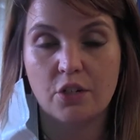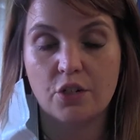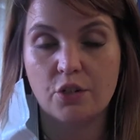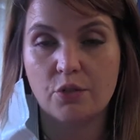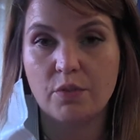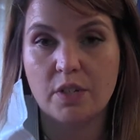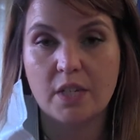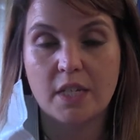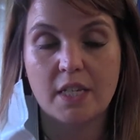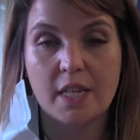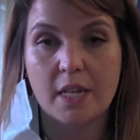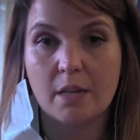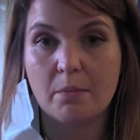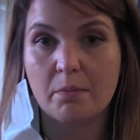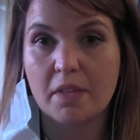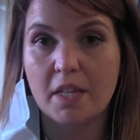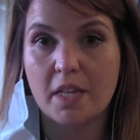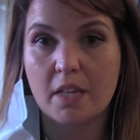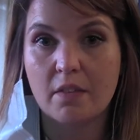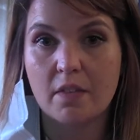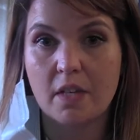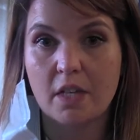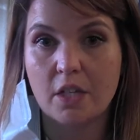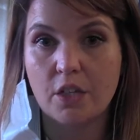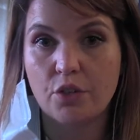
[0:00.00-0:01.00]
do the same
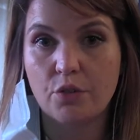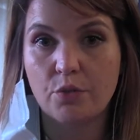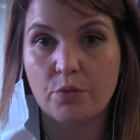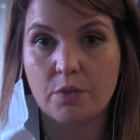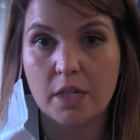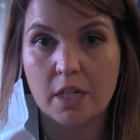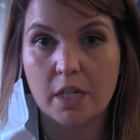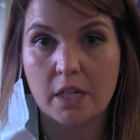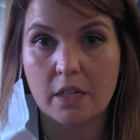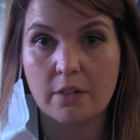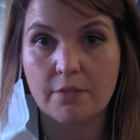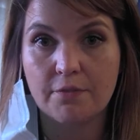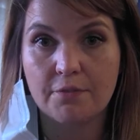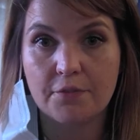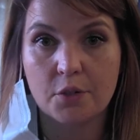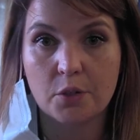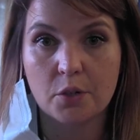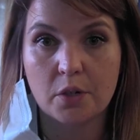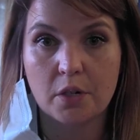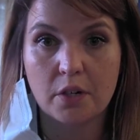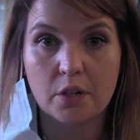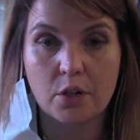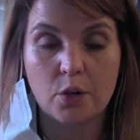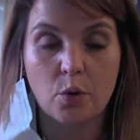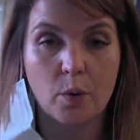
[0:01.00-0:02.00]
thing that you did
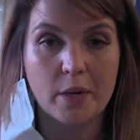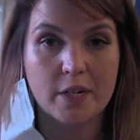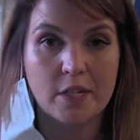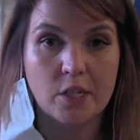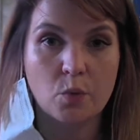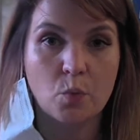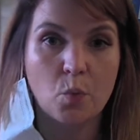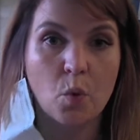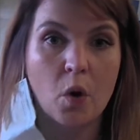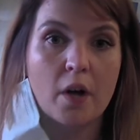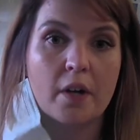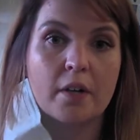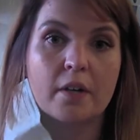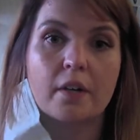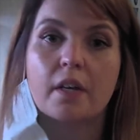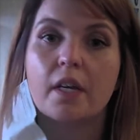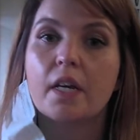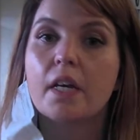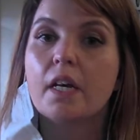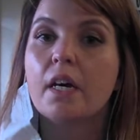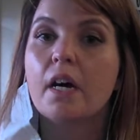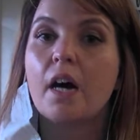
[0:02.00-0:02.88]
for quiz one.